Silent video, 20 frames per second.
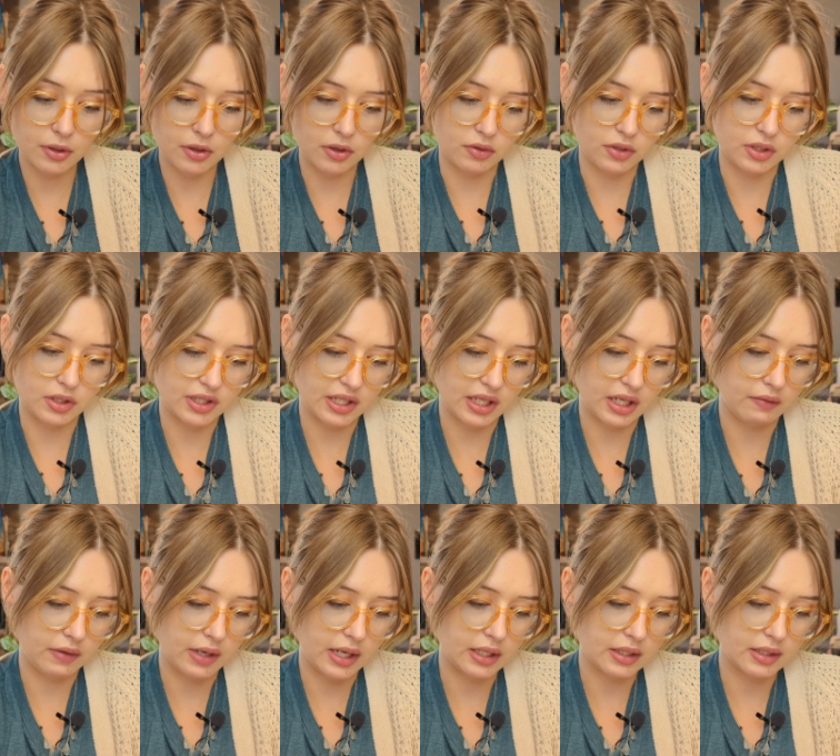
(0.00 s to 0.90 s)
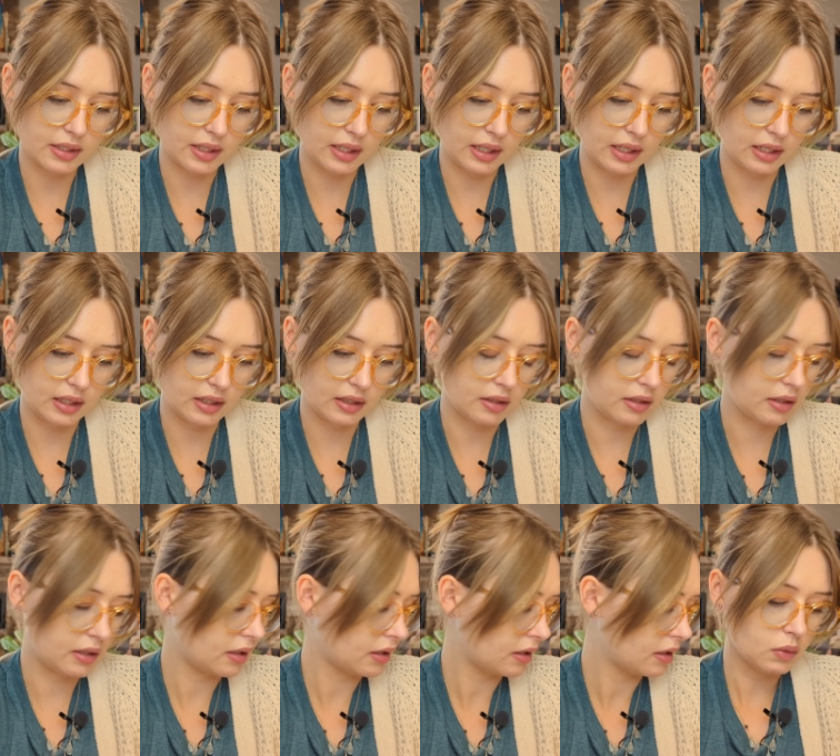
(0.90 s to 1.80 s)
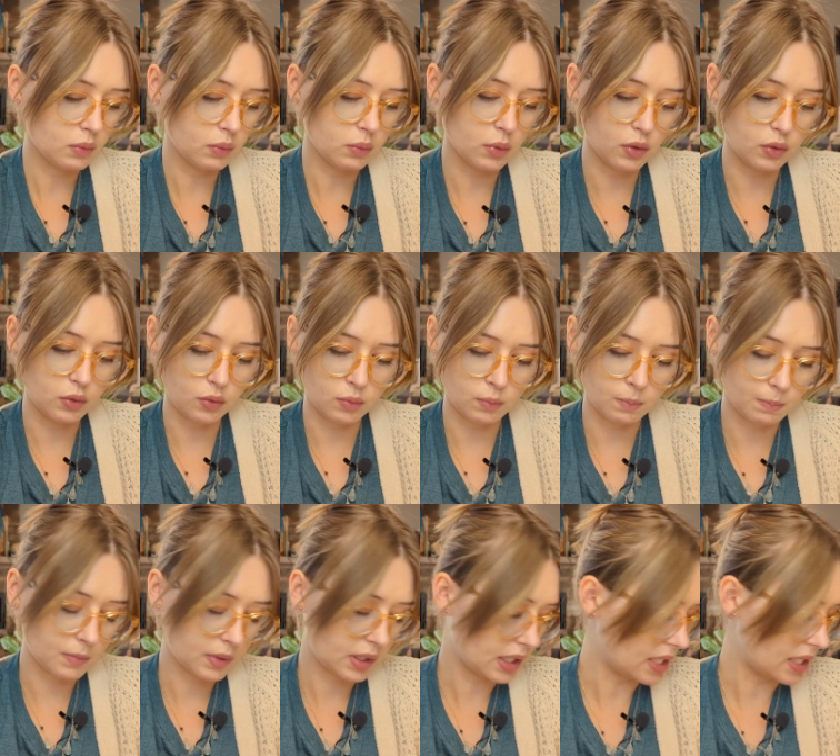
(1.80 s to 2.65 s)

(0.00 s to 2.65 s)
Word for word: begonias anyways in room